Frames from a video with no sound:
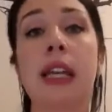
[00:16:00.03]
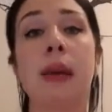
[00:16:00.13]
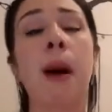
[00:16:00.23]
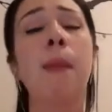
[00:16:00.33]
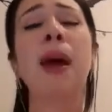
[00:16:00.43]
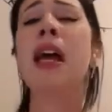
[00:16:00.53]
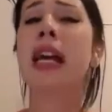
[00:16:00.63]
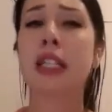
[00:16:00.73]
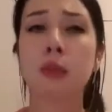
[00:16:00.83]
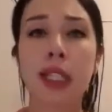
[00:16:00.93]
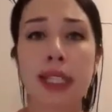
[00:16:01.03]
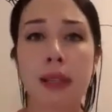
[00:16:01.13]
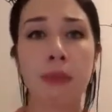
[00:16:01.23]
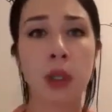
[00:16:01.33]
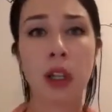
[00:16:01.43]
them up, it's really
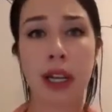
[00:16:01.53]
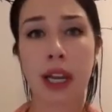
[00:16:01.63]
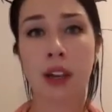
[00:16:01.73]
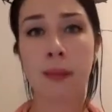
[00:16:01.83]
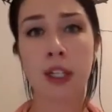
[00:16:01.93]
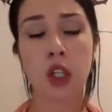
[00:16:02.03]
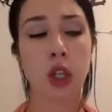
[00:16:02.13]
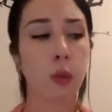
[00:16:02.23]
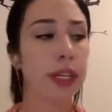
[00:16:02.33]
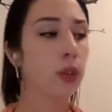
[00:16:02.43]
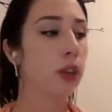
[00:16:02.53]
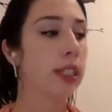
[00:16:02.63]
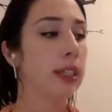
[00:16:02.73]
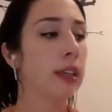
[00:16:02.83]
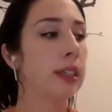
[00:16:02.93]
simple. Again, I'll mention the
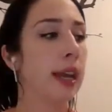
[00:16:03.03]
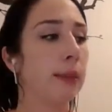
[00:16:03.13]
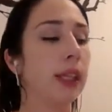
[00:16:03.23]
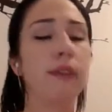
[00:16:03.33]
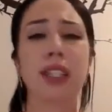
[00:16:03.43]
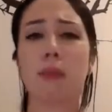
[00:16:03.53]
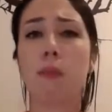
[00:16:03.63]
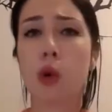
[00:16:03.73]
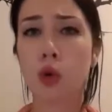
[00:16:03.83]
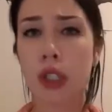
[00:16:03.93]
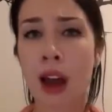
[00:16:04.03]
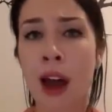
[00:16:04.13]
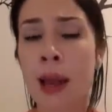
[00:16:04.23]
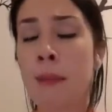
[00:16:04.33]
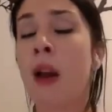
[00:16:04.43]
resources. I believe it's Moon
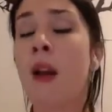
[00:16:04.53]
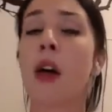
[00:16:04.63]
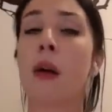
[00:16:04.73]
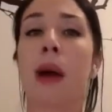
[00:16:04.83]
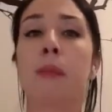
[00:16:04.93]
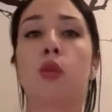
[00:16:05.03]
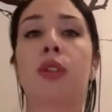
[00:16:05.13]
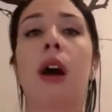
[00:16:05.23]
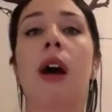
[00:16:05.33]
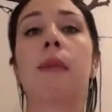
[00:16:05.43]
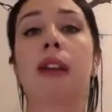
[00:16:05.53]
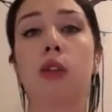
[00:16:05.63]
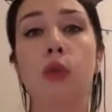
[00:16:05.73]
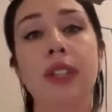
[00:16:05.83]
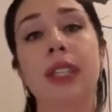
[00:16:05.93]
Time, My Moon Time,
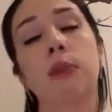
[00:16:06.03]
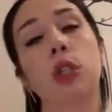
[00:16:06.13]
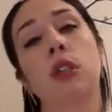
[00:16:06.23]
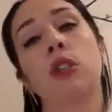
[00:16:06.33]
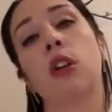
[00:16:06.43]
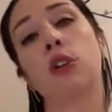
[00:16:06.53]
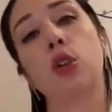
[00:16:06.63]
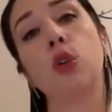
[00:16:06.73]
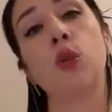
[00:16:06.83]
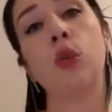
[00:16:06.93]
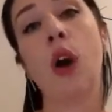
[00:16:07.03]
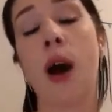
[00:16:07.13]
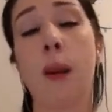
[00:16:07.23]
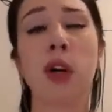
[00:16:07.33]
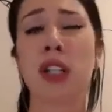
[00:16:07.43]
and Lunaceptions are 2
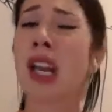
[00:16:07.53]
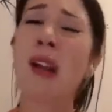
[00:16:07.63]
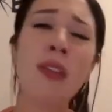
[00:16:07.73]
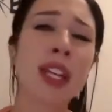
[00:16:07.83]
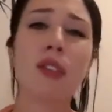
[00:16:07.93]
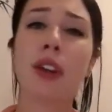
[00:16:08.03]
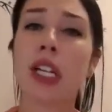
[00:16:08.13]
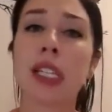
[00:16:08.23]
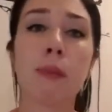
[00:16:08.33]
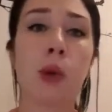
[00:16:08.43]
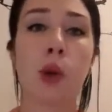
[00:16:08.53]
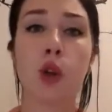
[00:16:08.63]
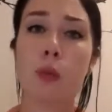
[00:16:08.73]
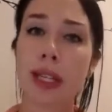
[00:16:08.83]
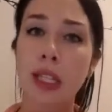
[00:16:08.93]
books. It's very simple.
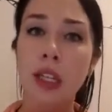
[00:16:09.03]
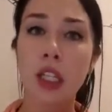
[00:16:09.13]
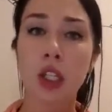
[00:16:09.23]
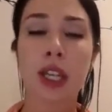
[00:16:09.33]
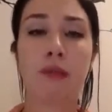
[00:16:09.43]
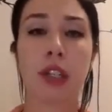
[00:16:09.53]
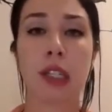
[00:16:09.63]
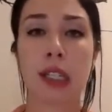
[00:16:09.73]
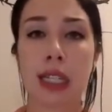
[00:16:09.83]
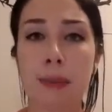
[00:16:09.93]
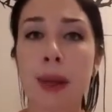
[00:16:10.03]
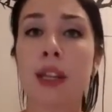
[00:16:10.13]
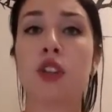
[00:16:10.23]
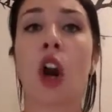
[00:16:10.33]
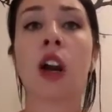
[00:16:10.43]
You basically just have to sleep
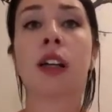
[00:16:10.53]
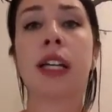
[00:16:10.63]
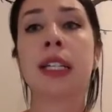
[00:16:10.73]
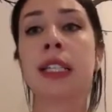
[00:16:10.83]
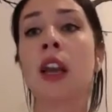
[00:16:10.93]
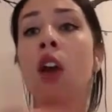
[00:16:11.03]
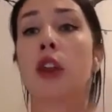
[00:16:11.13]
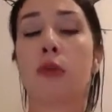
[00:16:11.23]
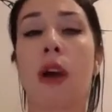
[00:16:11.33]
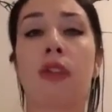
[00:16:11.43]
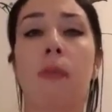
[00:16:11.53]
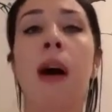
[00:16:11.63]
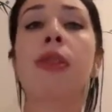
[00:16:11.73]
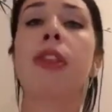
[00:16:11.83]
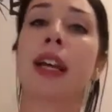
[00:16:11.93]
in darkness throughout the
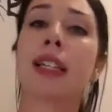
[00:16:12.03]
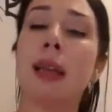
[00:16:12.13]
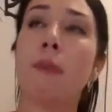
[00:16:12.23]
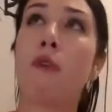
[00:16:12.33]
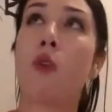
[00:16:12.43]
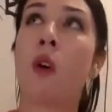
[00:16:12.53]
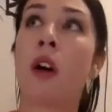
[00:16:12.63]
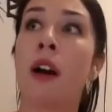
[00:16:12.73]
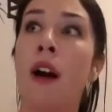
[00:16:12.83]
month, except for